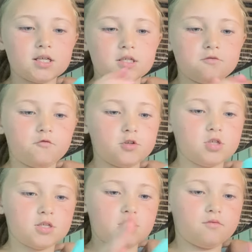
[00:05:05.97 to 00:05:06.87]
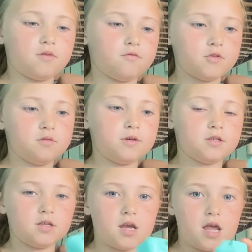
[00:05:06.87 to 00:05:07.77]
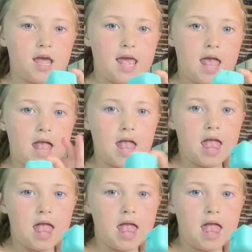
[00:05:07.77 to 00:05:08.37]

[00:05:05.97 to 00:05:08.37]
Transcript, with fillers: some I see what you have